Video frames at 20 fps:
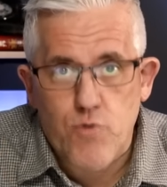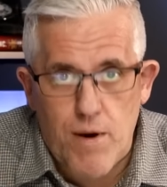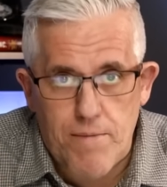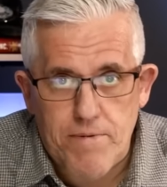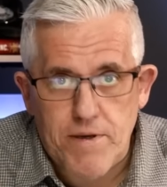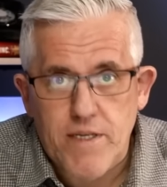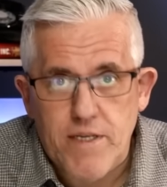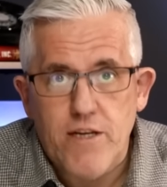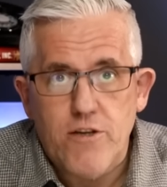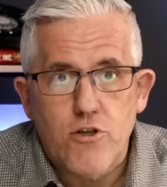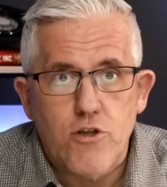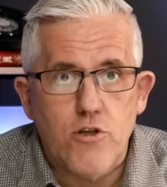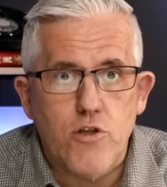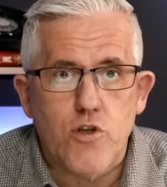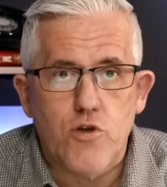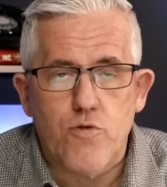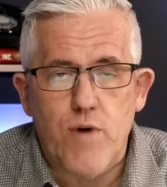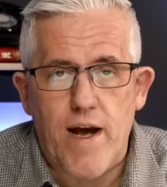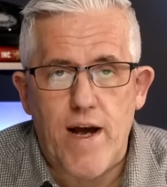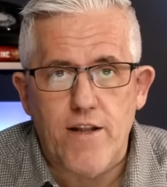repetition
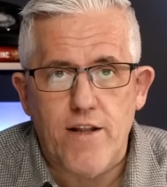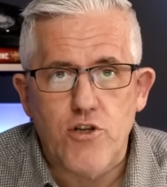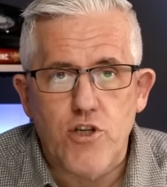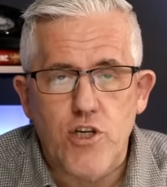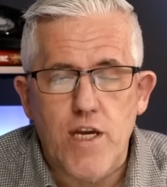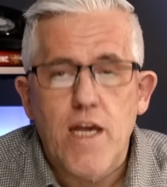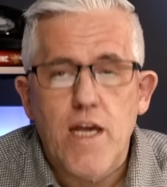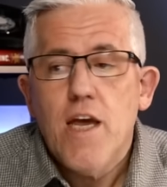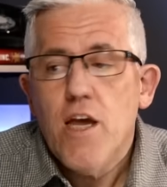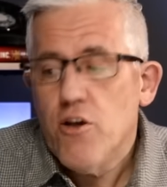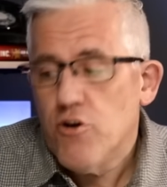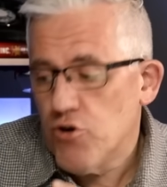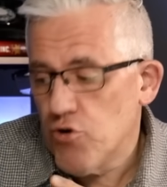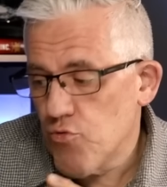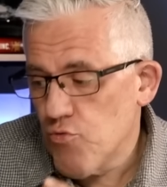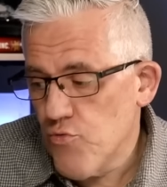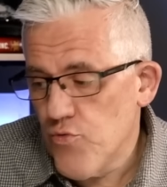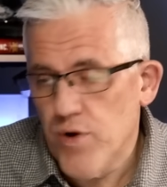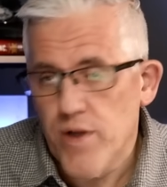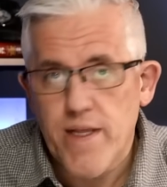strategy to
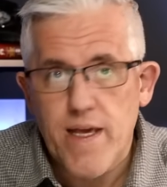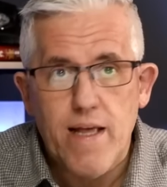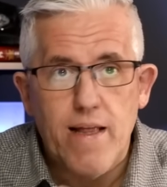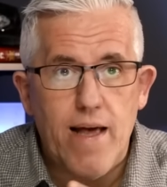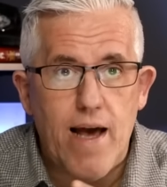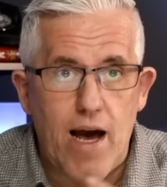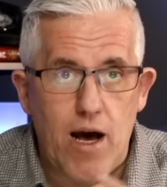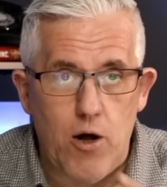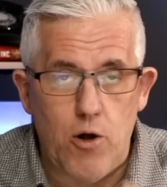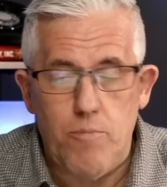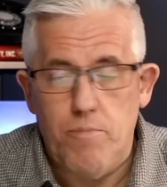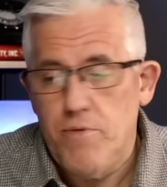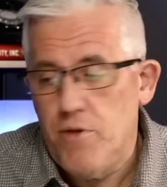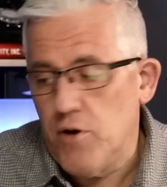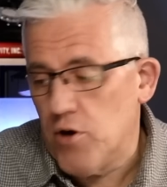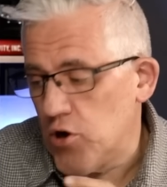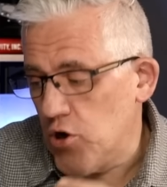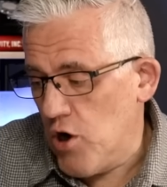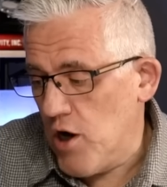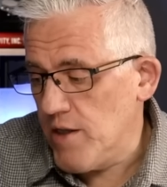really help
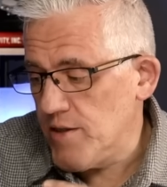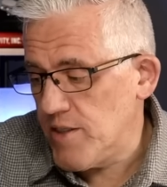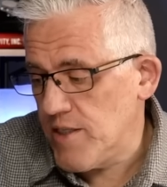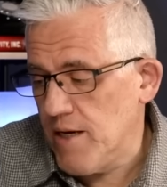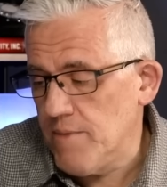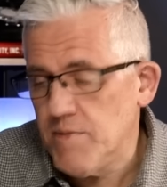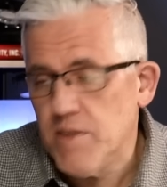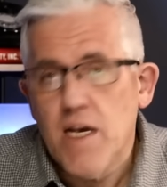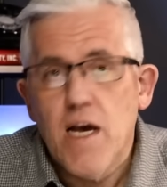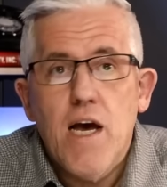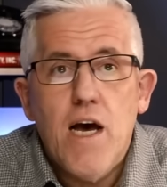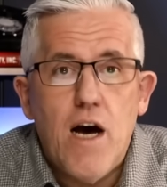the concepts